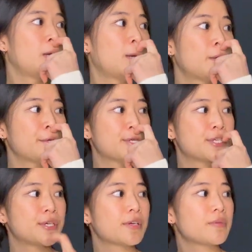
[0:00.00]
Holy
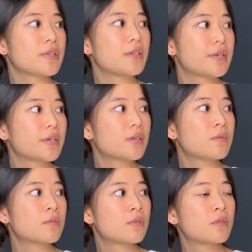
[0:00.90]
shit, I really like it.
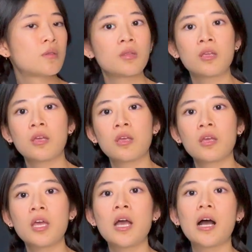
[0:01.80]

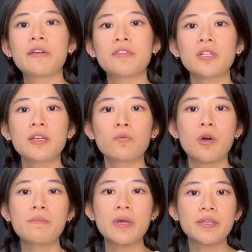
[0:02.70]
I feel like what
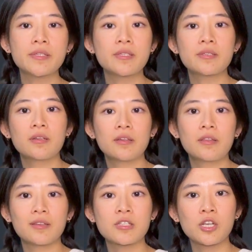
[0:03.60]
makes
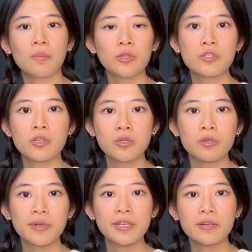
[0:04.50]
this top look so good
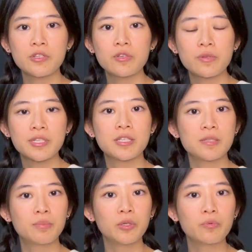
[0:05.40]
right now too is this
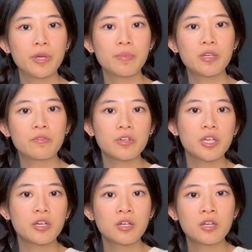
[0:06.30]
blue ribbon over
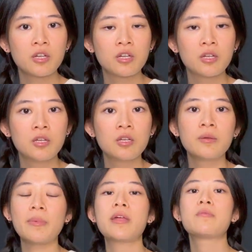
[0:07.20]
here.
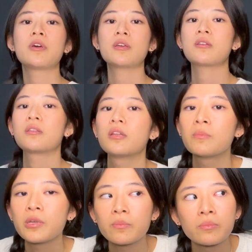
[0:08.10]
By the way, let
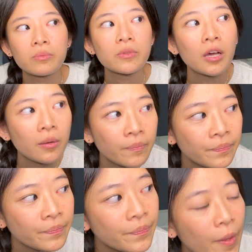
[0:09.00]
me
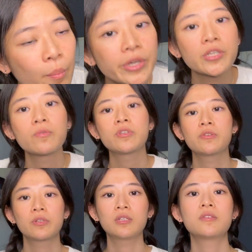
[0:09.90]
bring you into a
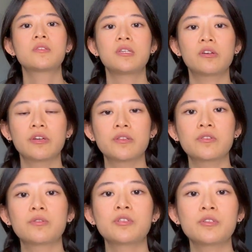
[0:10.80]
little secret.
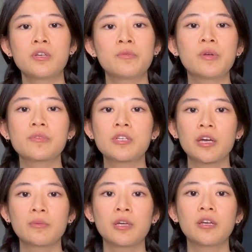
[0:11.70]
So just now when I was
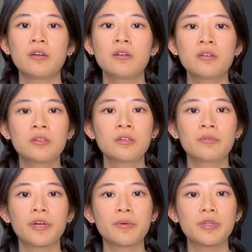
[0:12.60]
tying my hair,
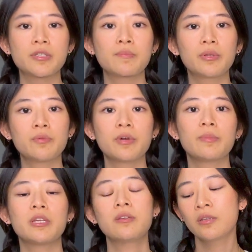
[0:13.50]
right, with this blue
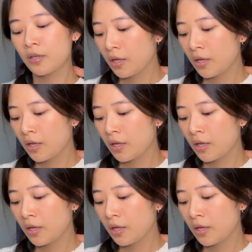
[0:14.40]
ribbon,